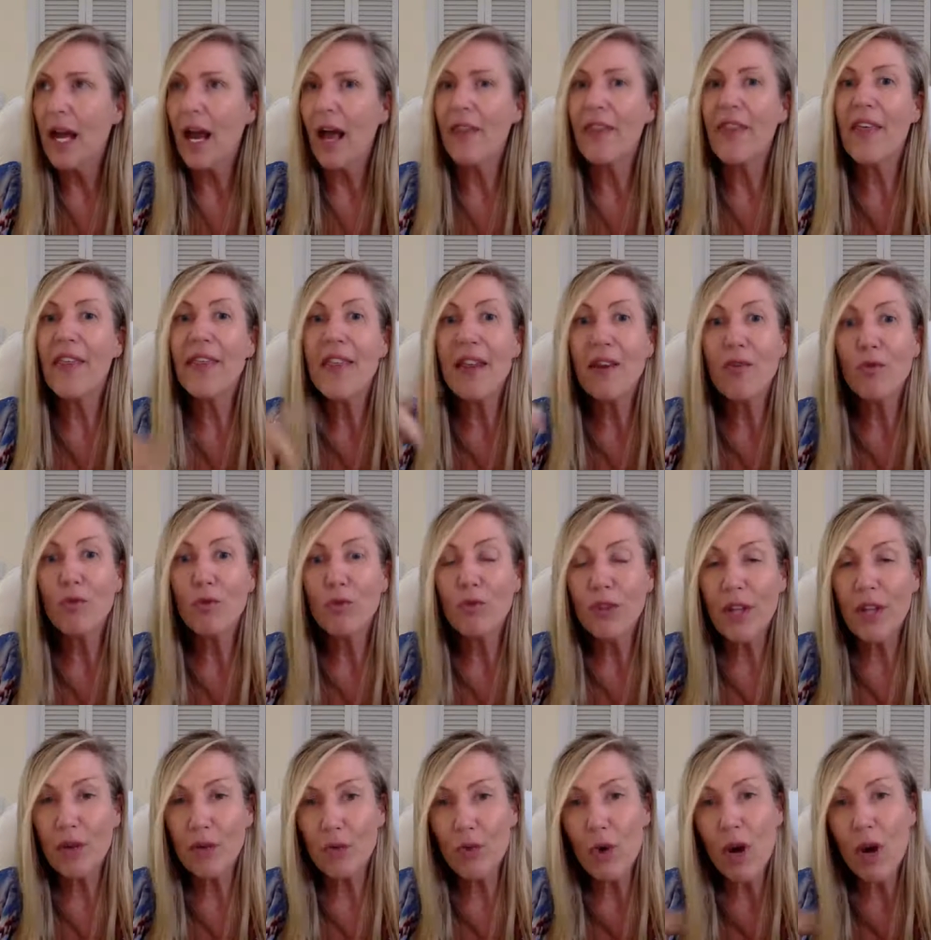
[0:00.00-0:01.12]
And then
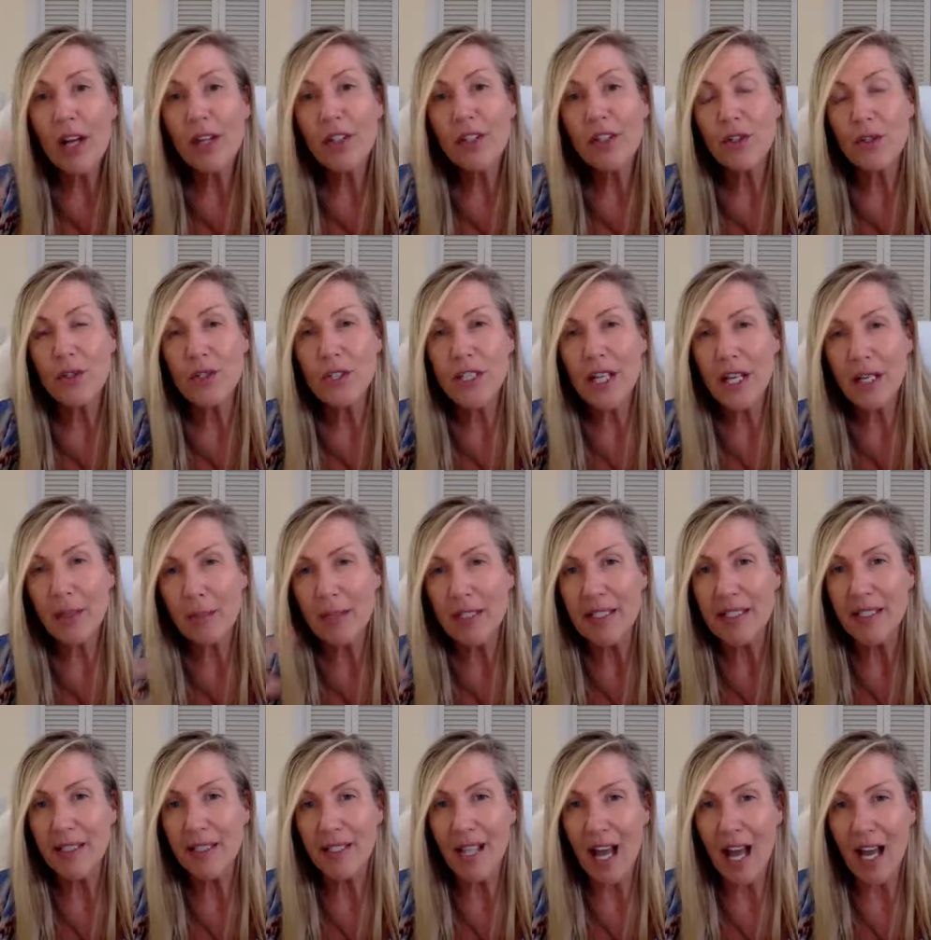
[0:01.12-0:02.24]
they run your
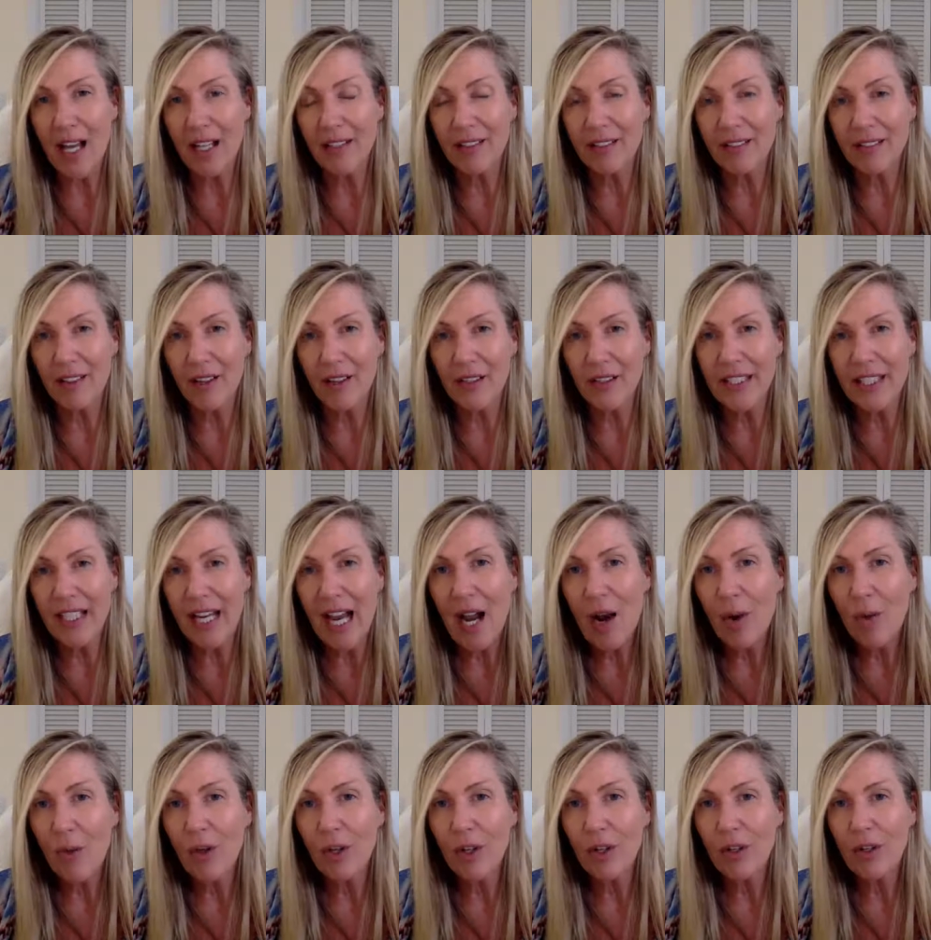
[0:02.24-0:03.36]
segments a lot on the
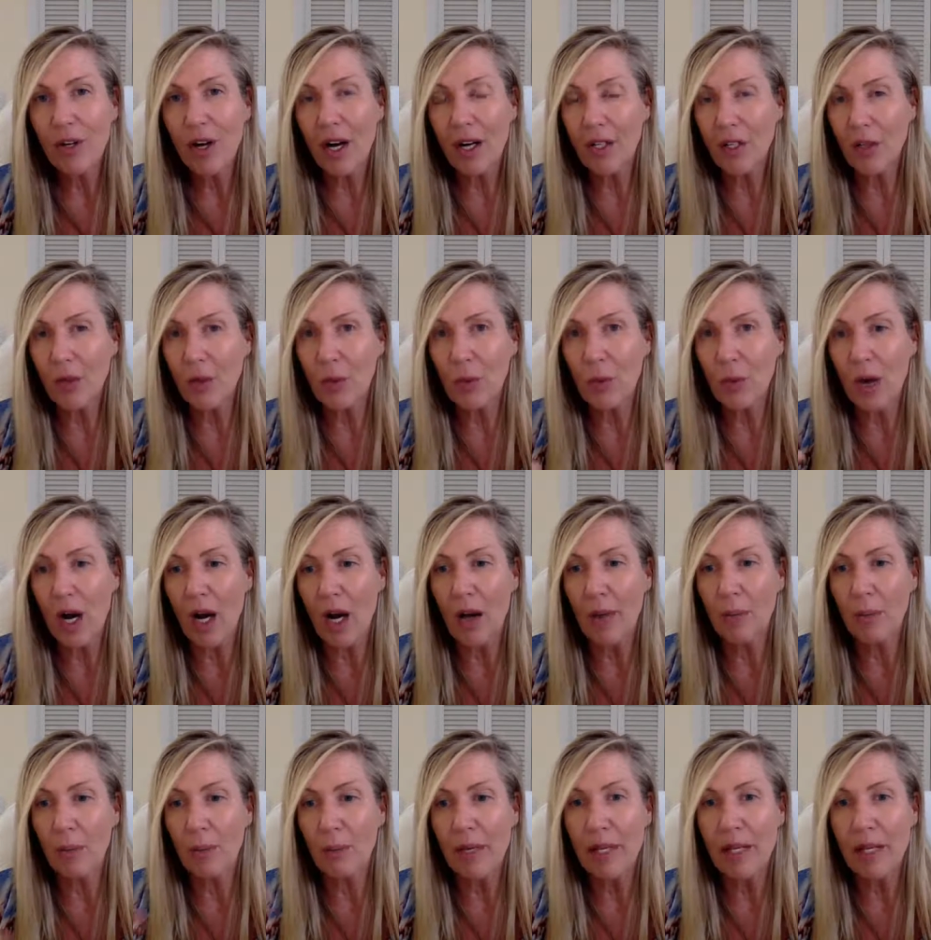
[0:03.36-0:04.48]
hour. I know
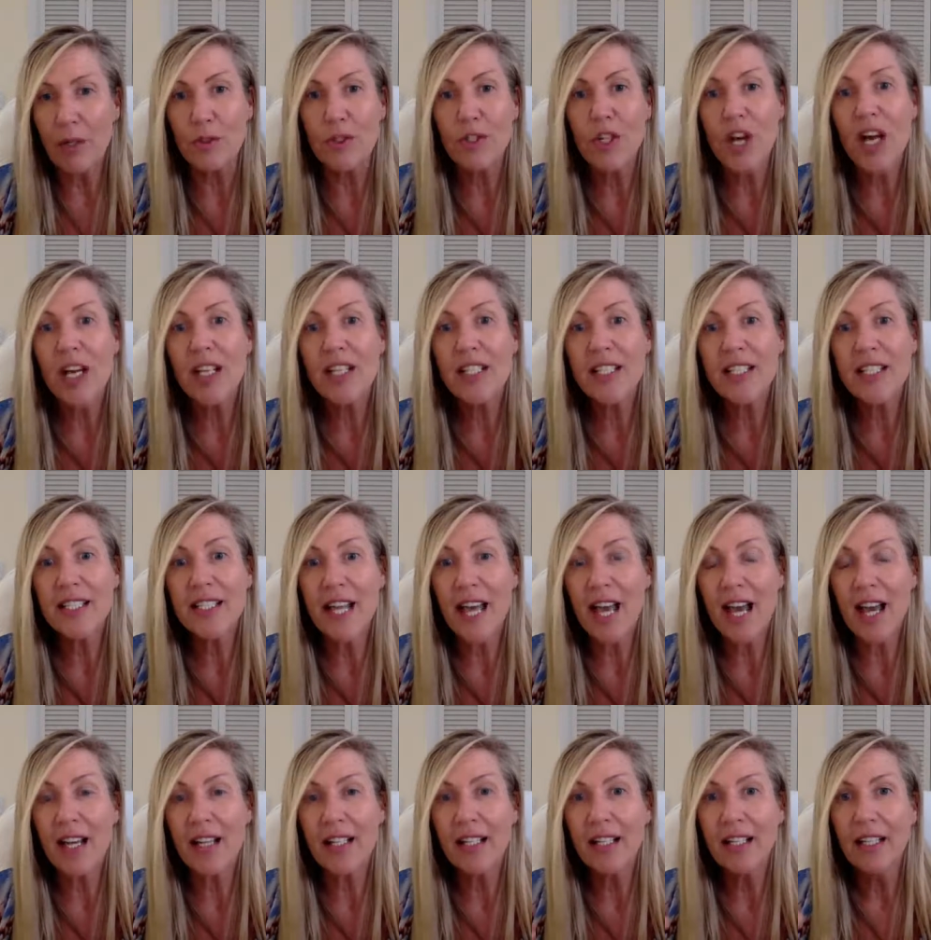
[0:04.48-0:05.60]
Bay News 9 does
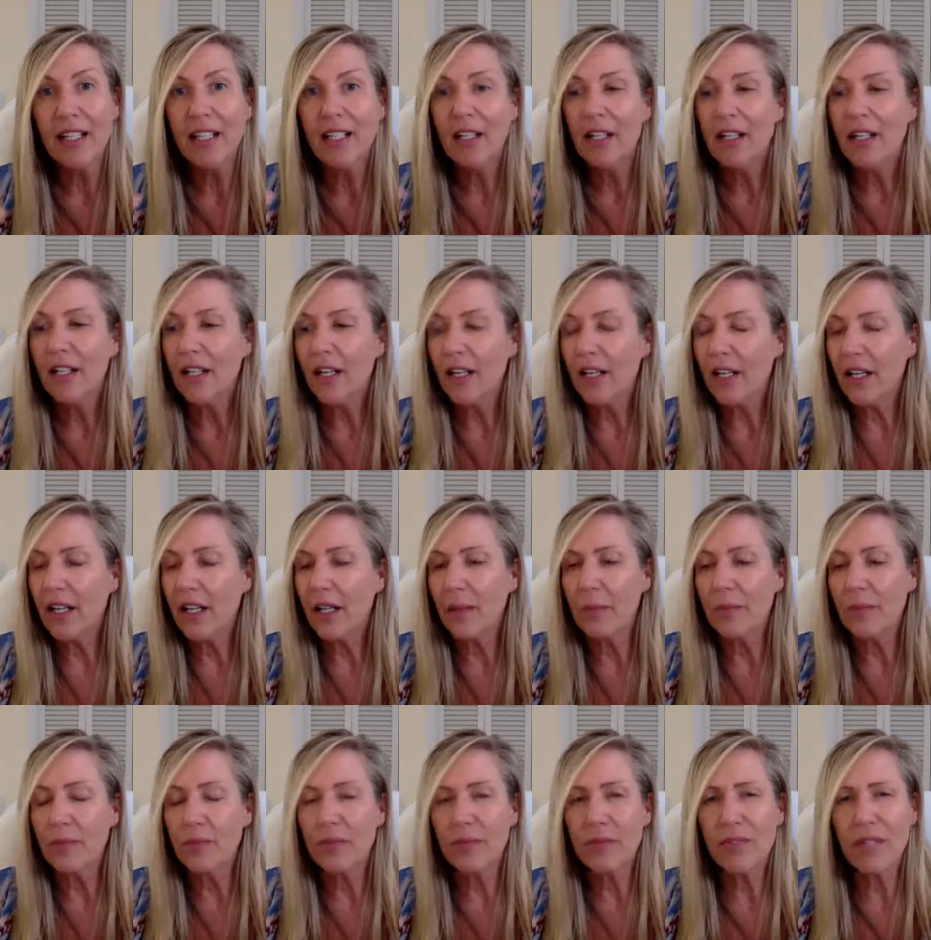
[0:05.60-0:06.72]
that.
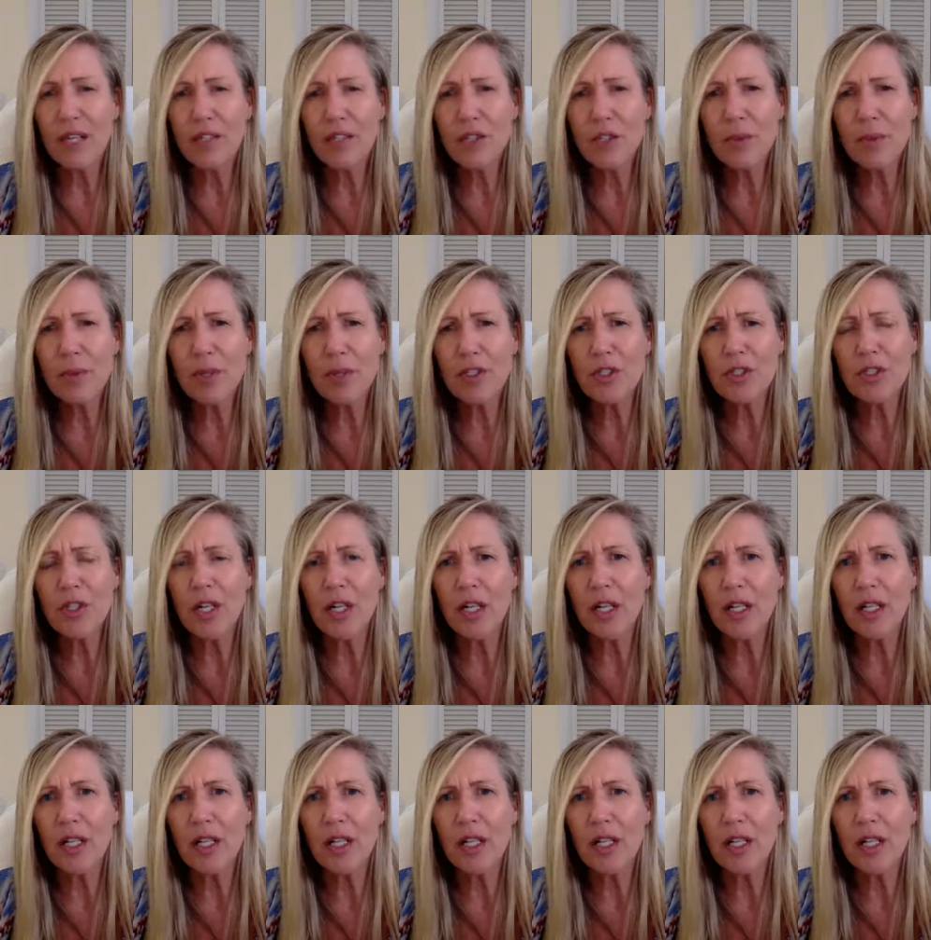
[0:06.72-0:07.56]
Not so much